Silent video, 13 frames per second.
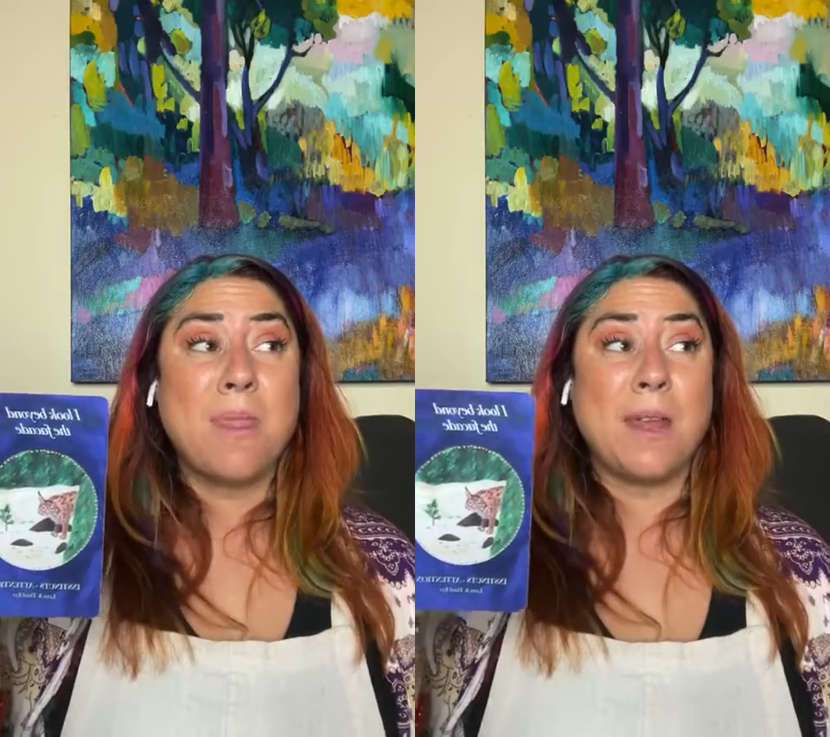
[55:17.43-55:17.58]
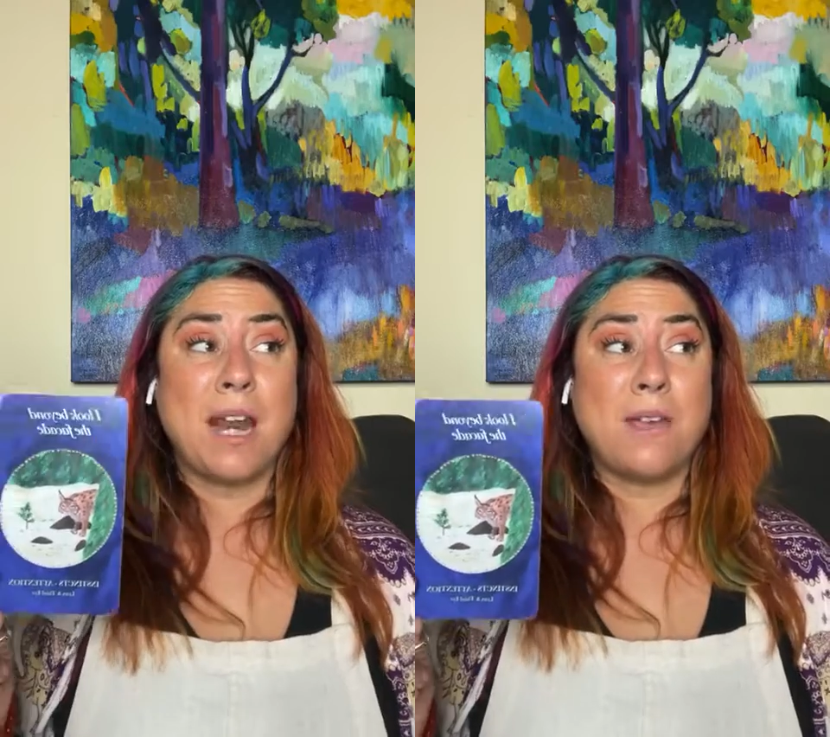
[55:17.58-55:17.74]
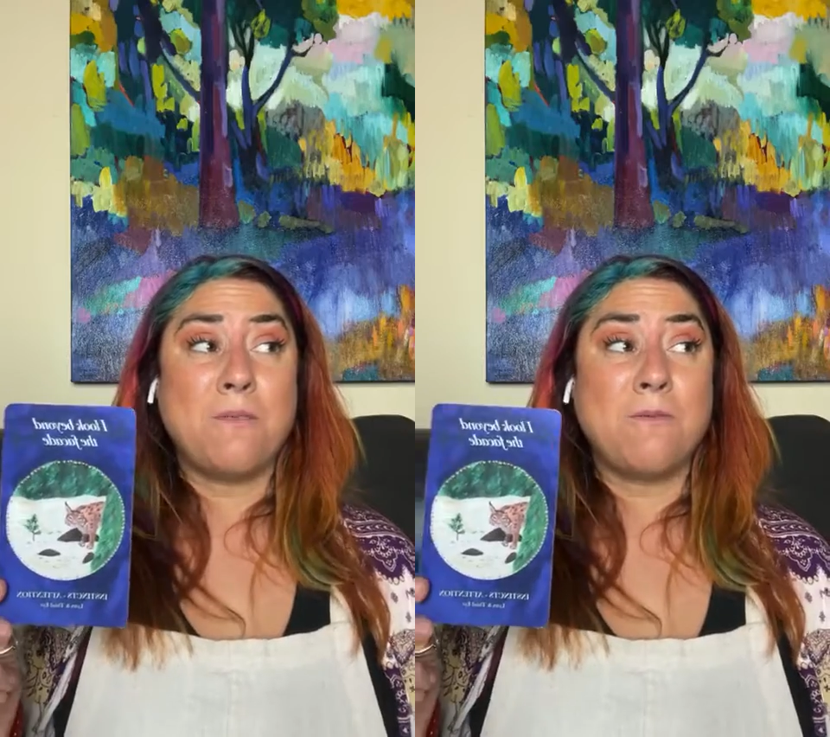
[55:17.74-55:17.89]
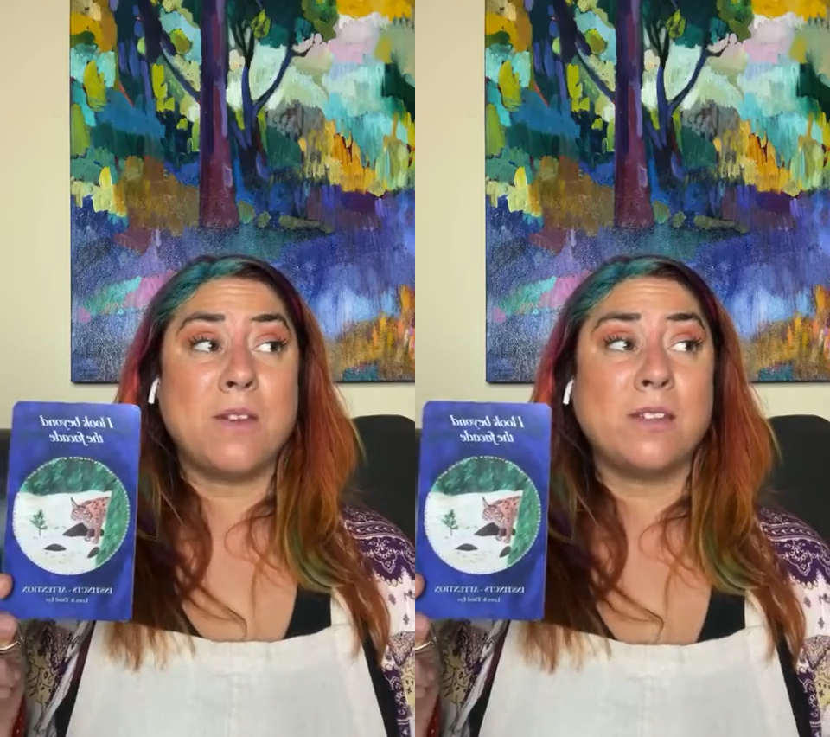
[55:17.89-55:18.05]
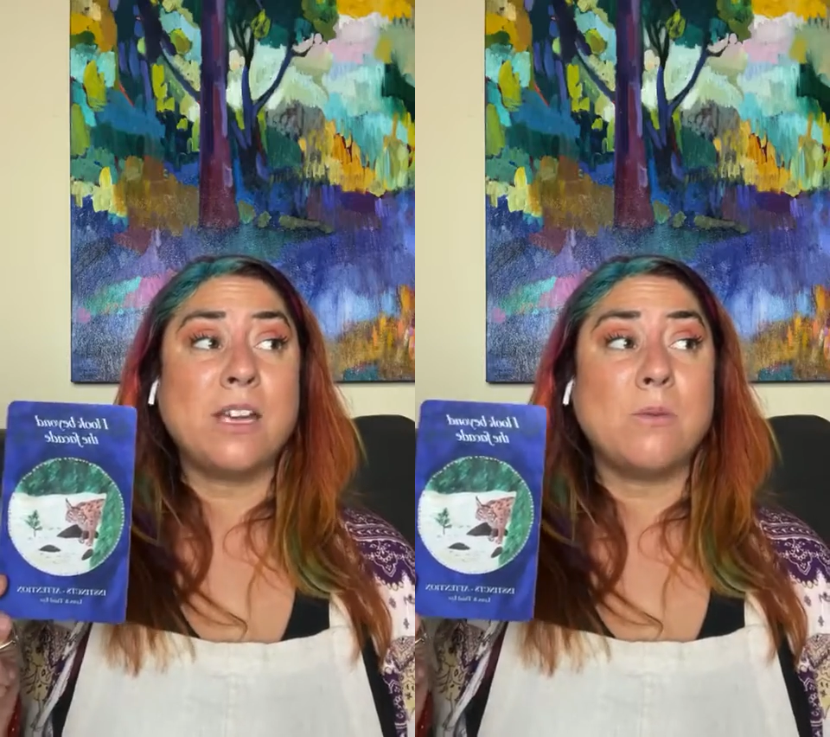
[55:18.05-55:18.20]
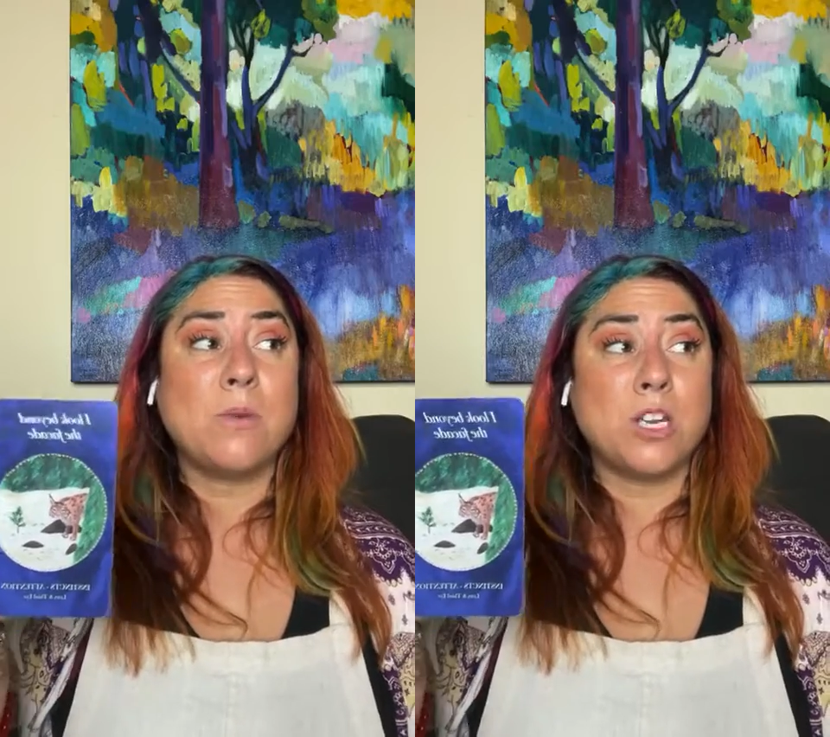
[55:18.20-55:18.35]
that I
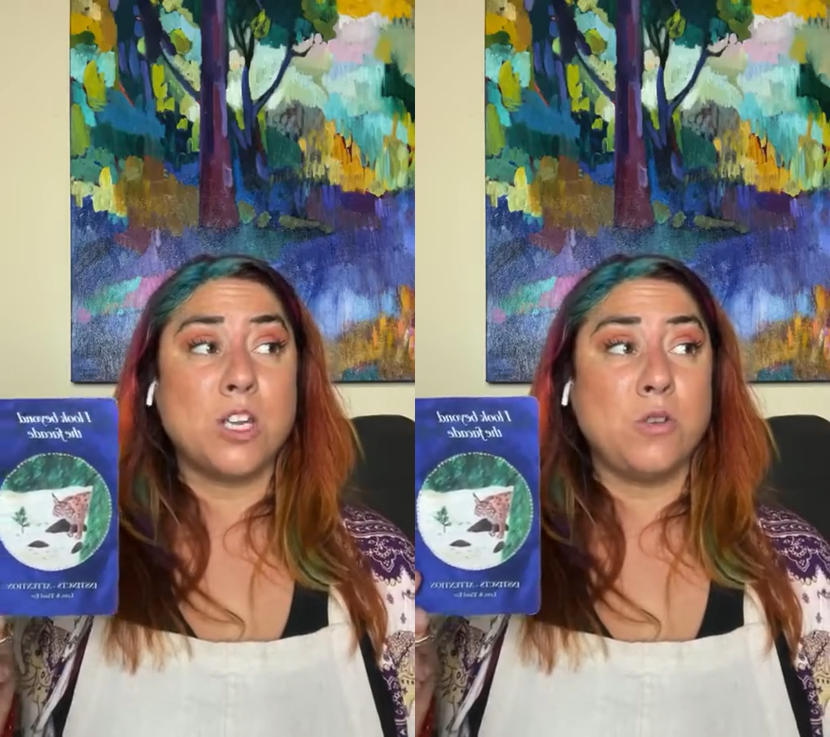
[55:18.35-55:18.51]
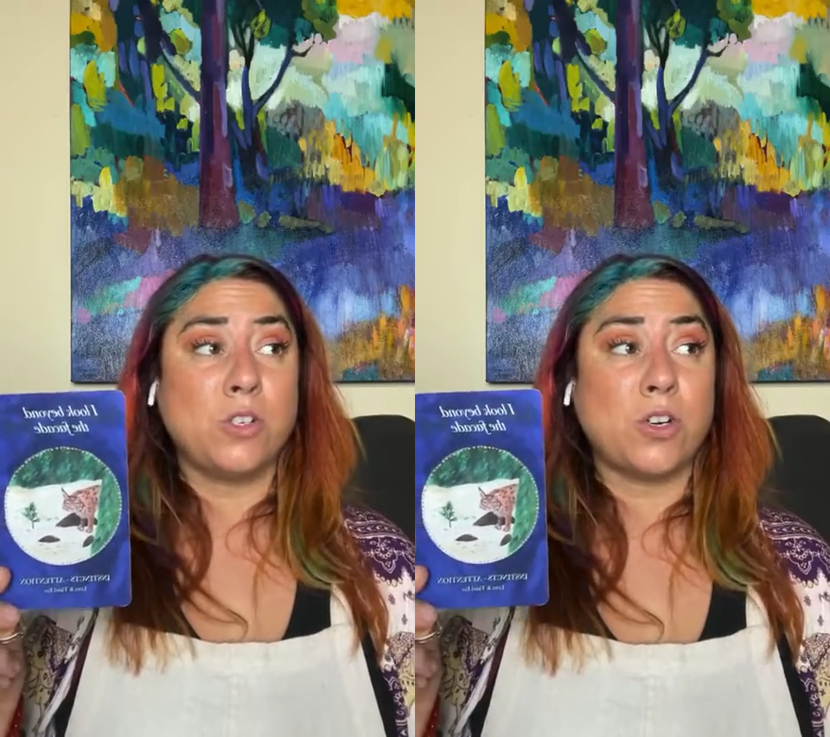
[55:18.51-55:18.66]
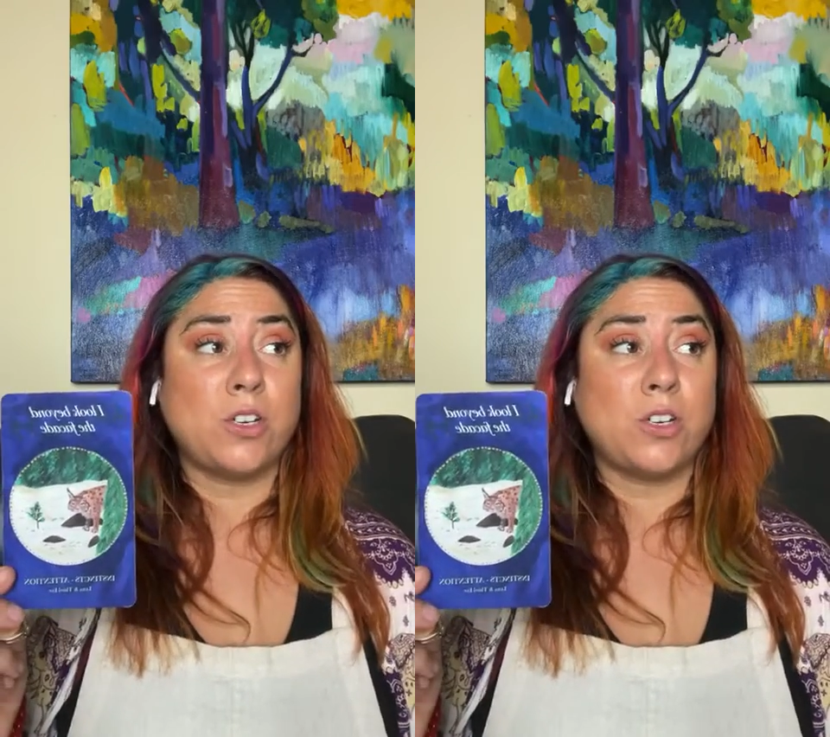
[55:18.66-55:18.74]
feel like when you